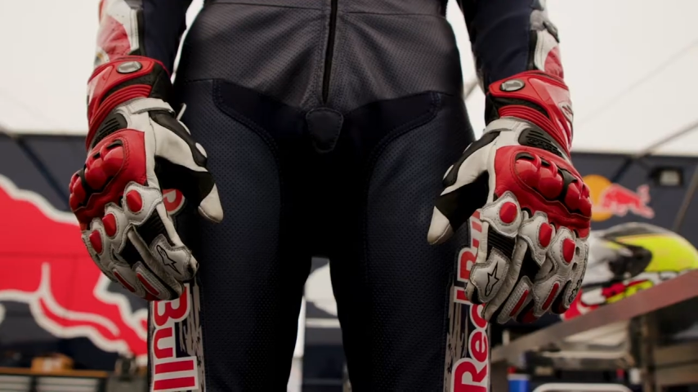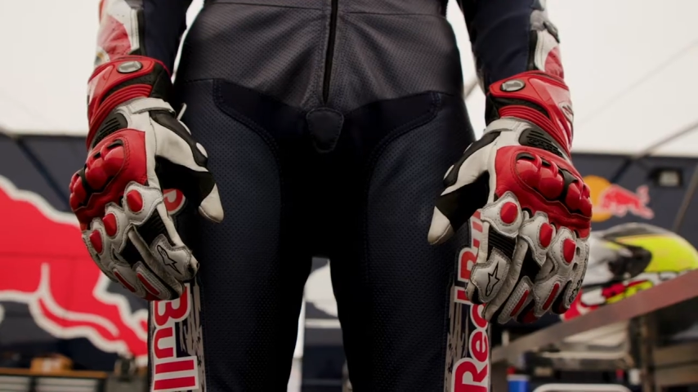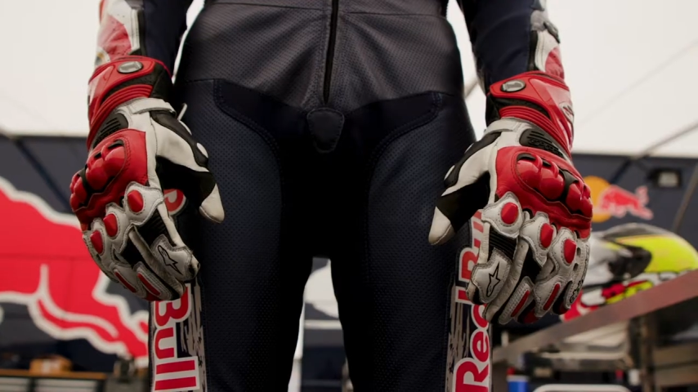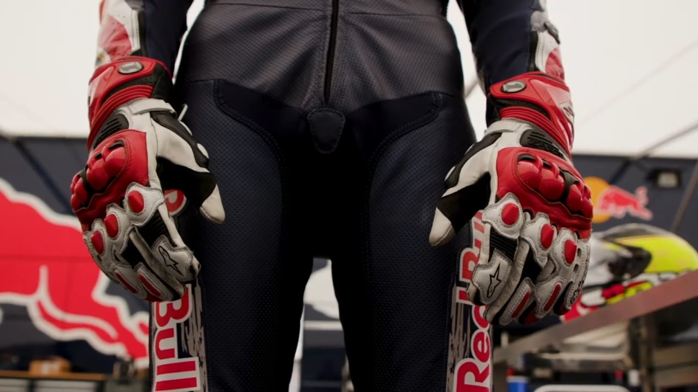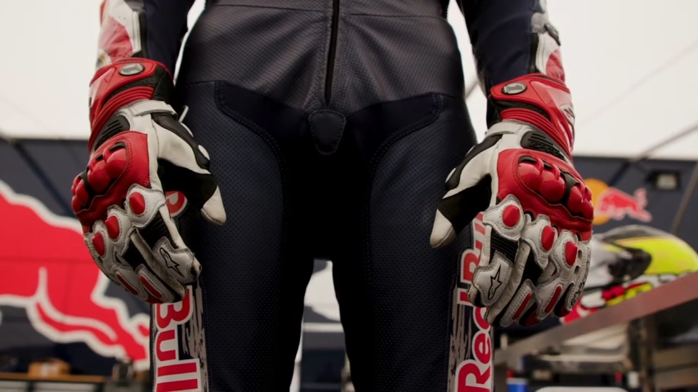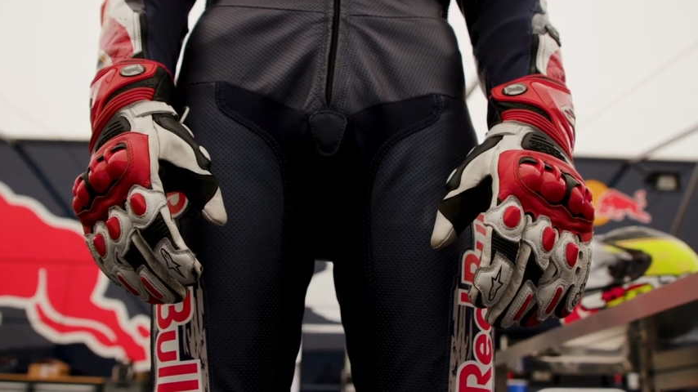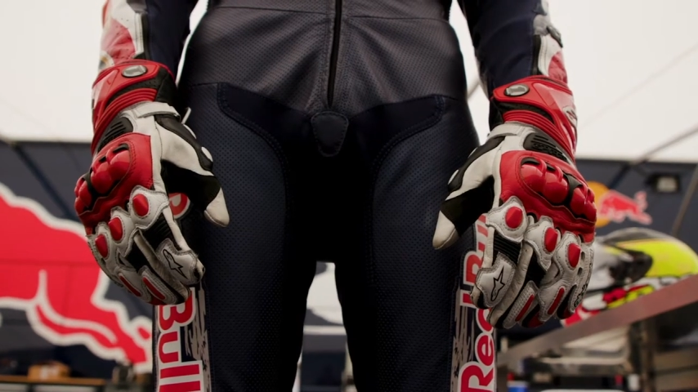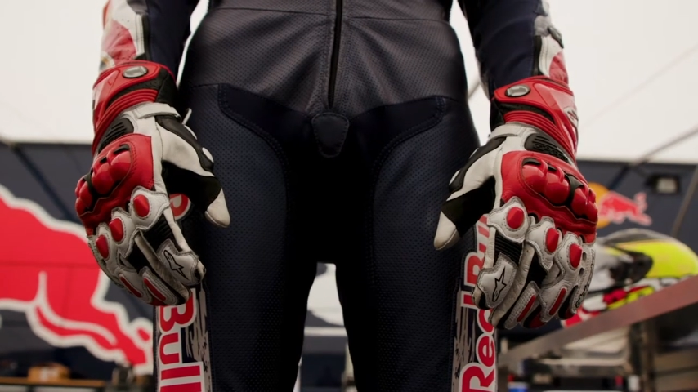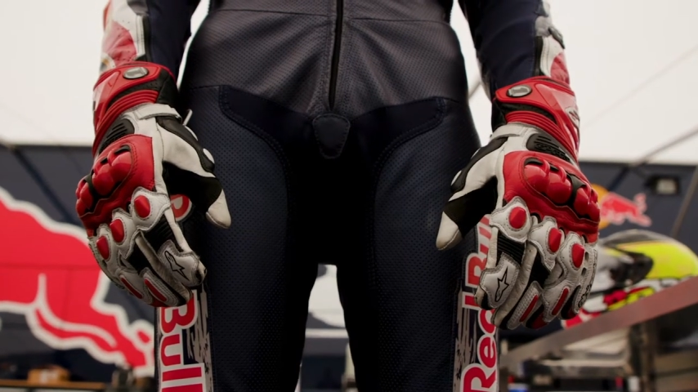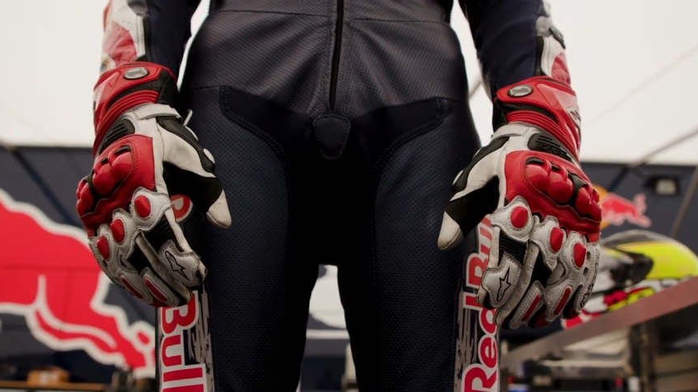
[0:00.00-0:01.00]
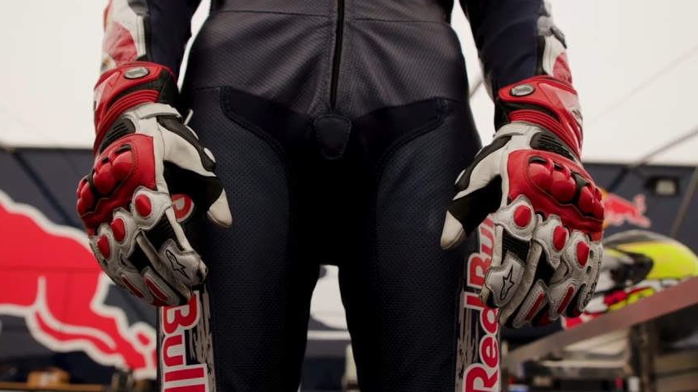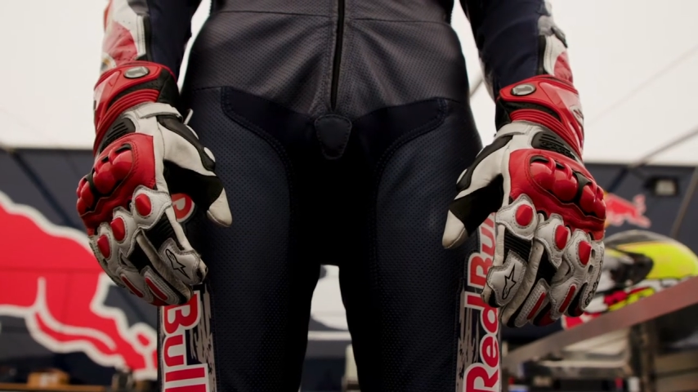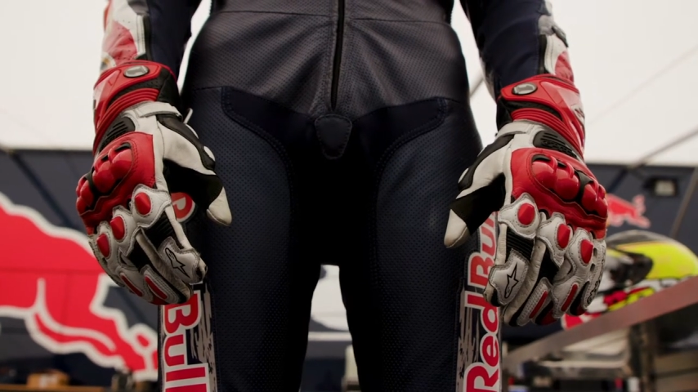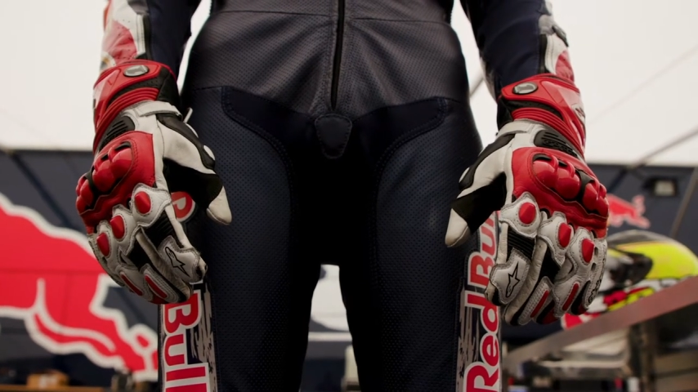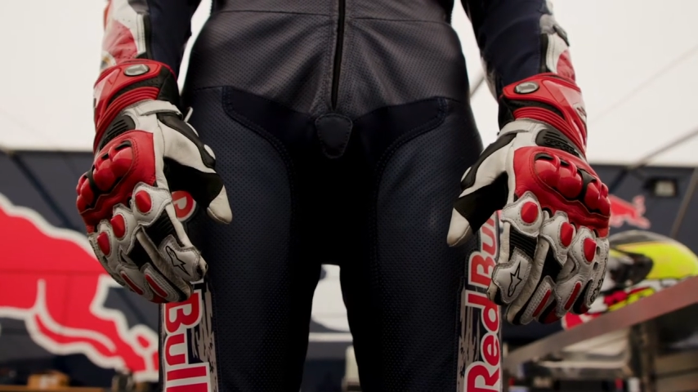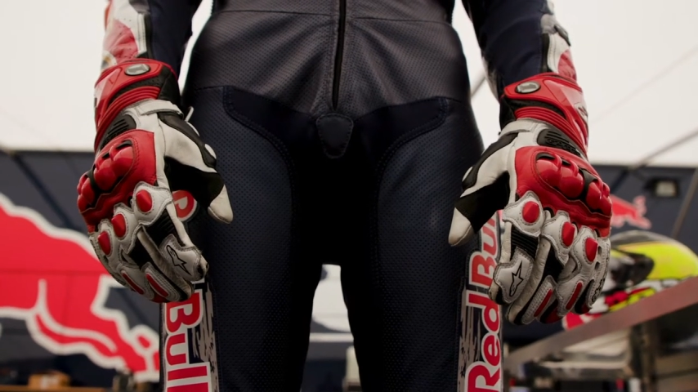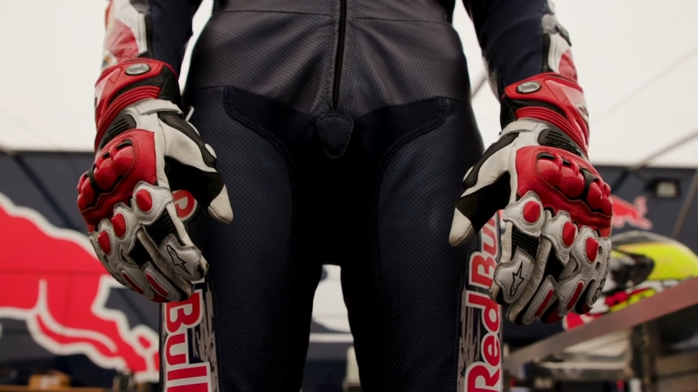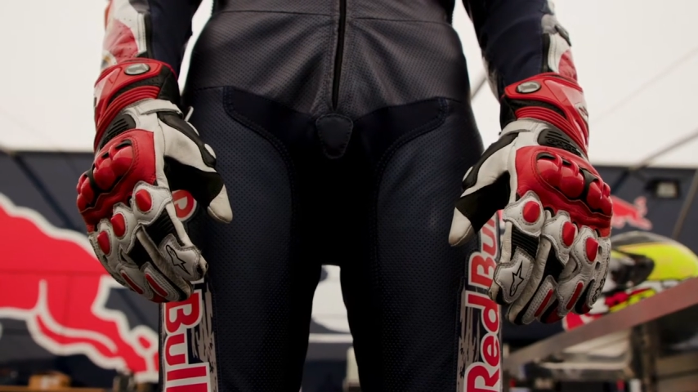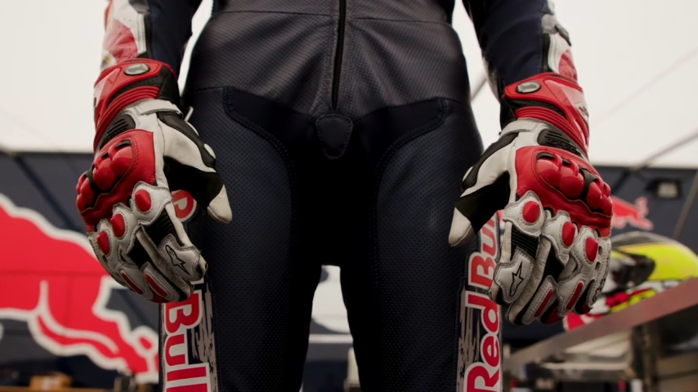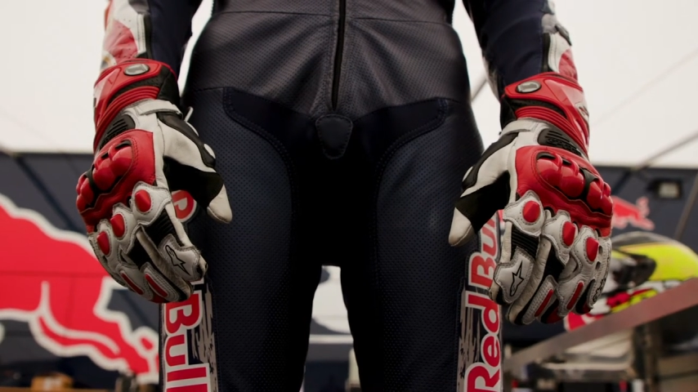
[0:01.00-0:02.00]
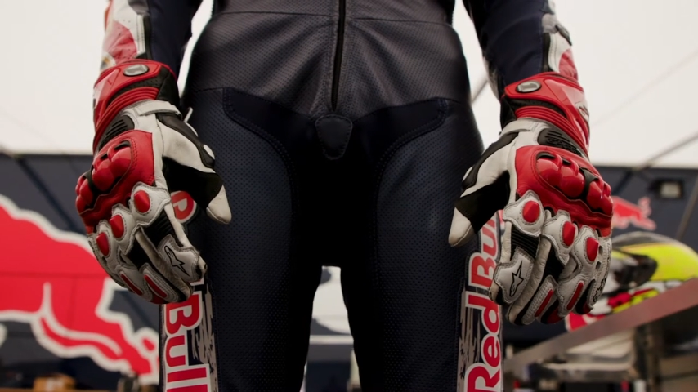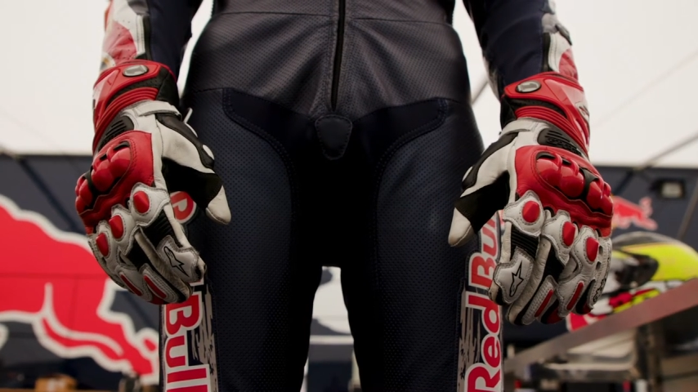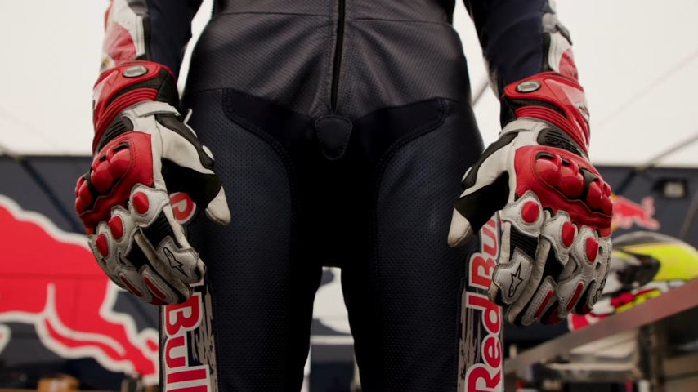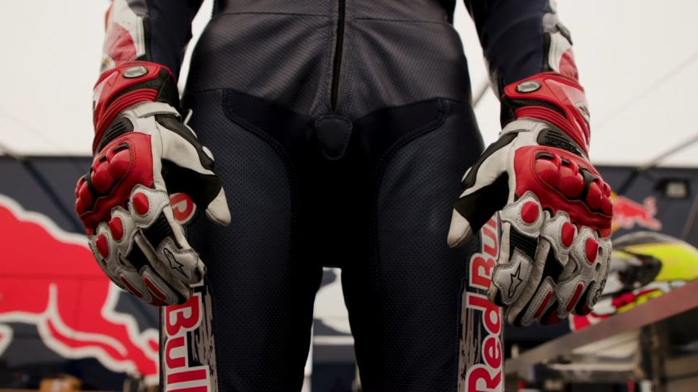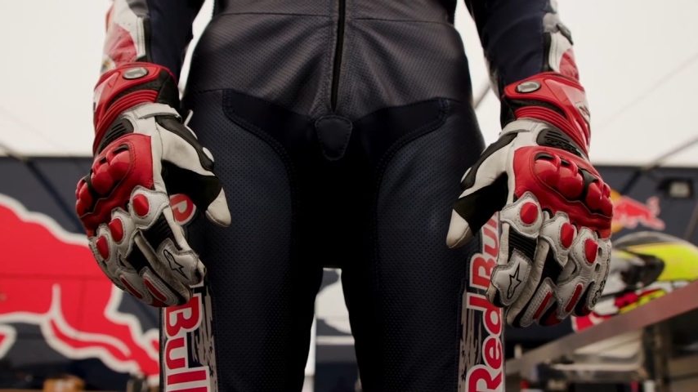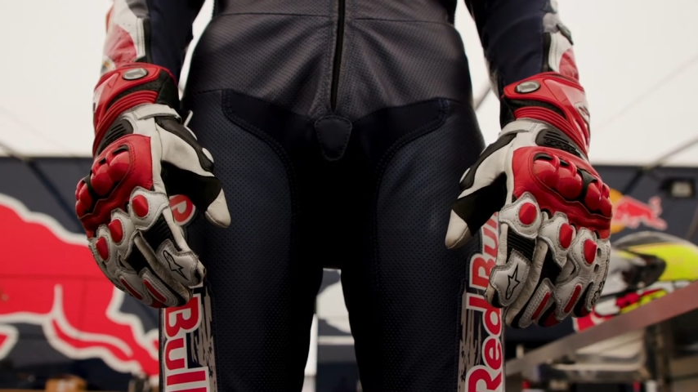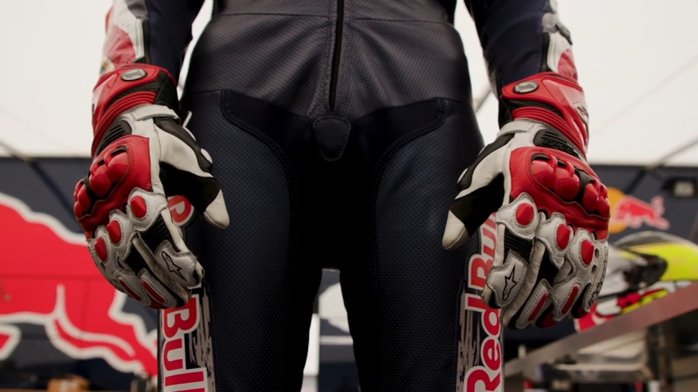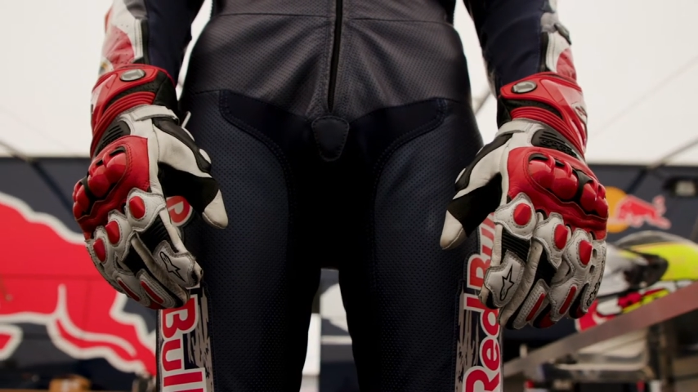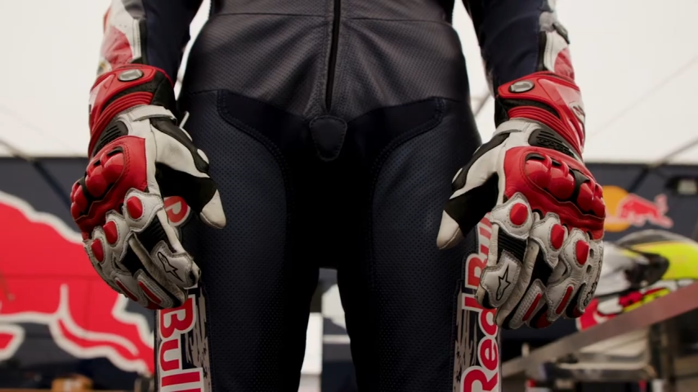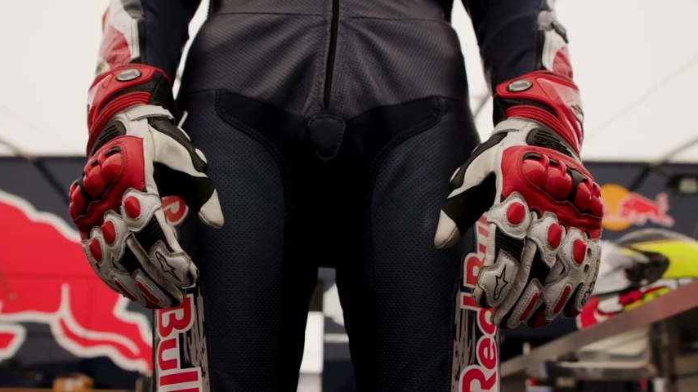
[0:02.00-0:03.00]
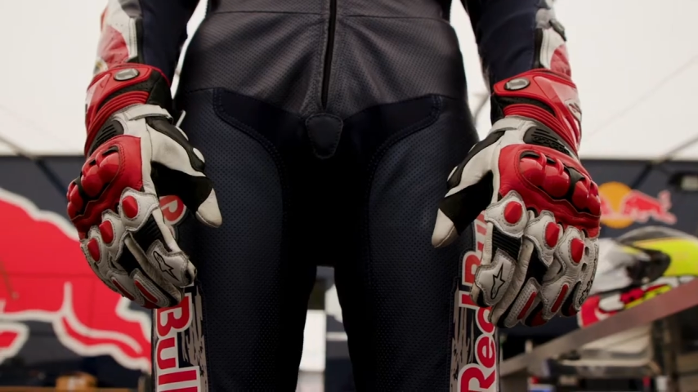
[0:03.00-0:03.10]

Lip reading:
[unreadable: no face in view]